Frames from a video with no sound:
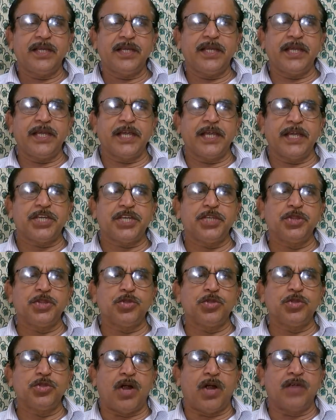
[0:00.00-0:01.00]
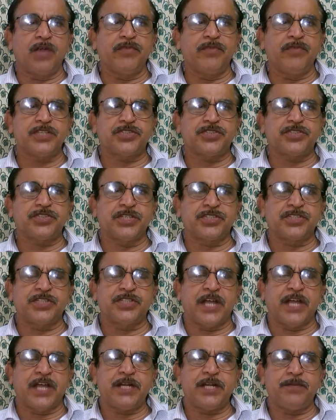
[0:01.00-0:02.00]
A Hindu always thinks
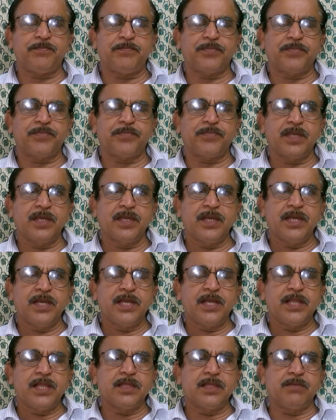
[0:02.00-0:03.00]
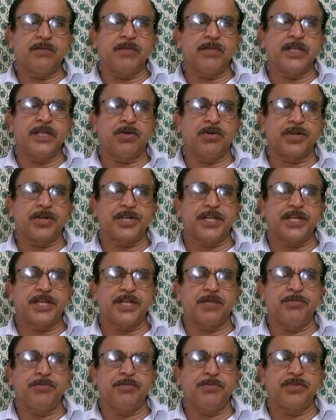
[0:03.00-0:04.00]
that the minority
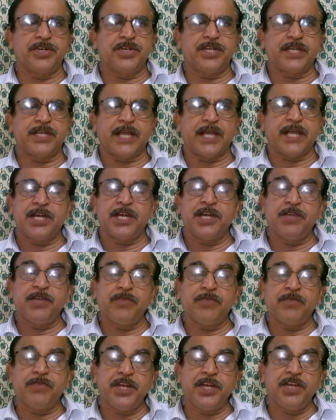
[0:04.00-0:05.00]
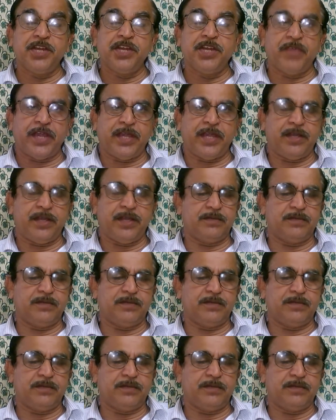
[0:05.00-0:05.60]
community can live anyway,